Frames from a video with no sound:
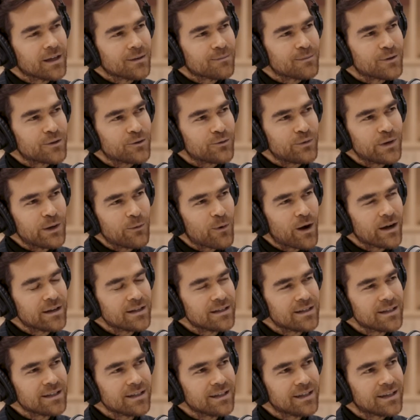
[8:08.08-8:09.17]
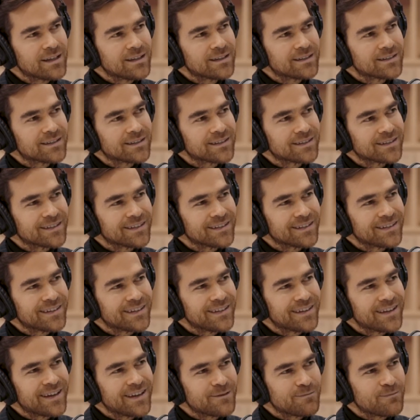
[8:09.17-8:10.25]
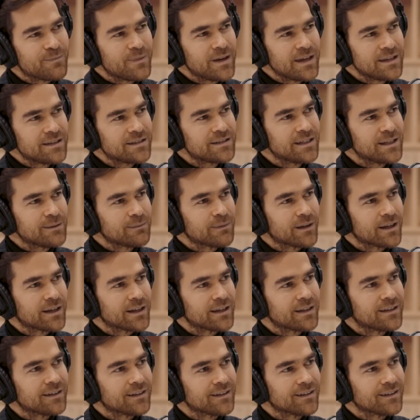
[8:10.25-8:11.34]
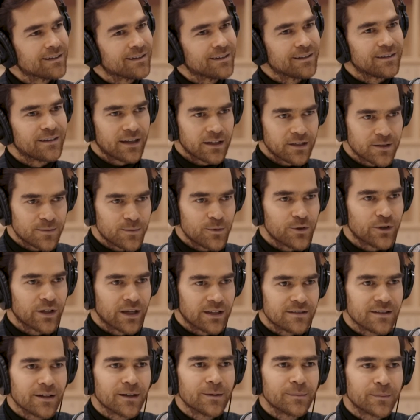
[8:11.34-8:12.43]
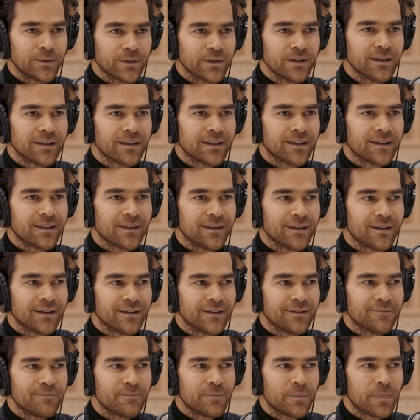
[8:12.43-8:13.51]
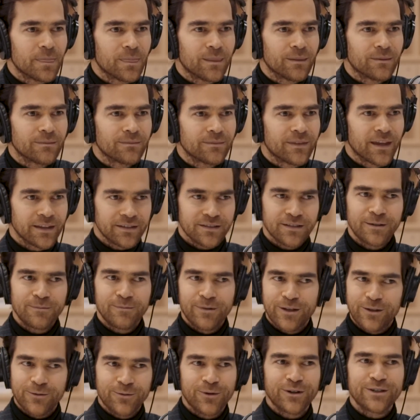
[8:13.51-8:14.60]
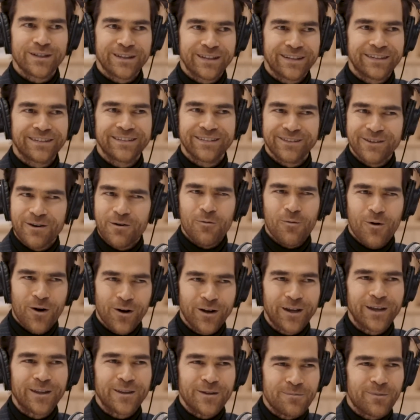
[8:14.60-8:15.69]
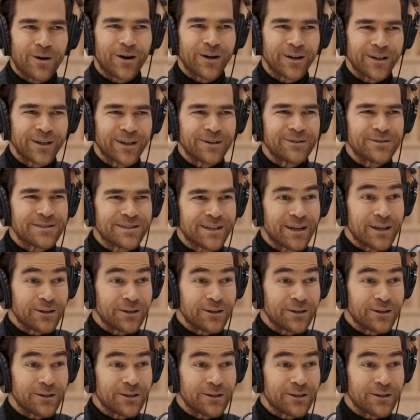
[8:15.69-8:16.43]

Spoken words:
But rewinding, it may seem like a textbook example. It wasn't a walk in the park. I would say